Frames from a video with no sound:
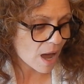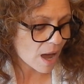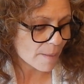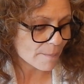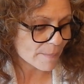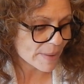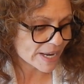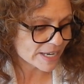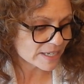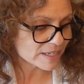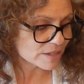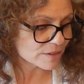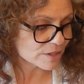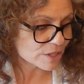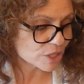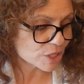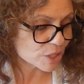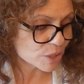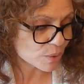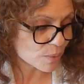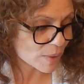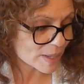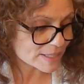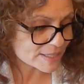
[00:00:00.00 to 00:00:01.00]
made in the
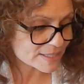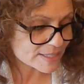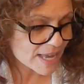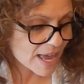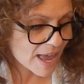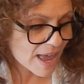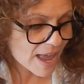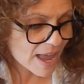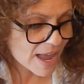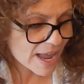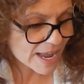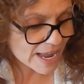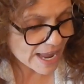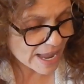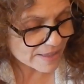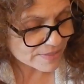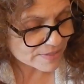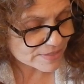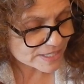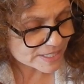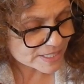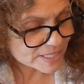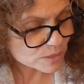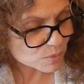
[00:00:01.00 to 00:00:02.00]
USA,
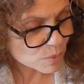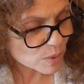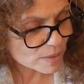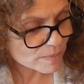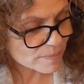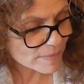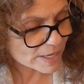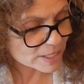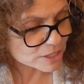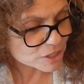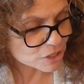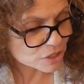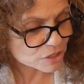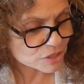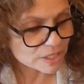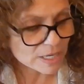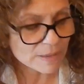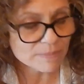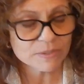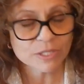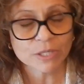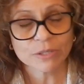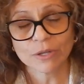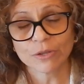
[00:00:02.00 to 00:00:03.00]
and this one measures
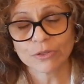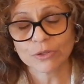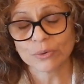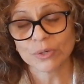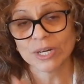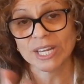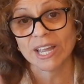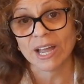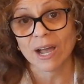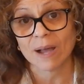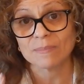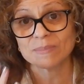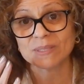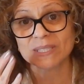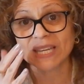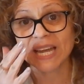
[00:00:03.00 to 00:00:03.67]
up to the 3 cups.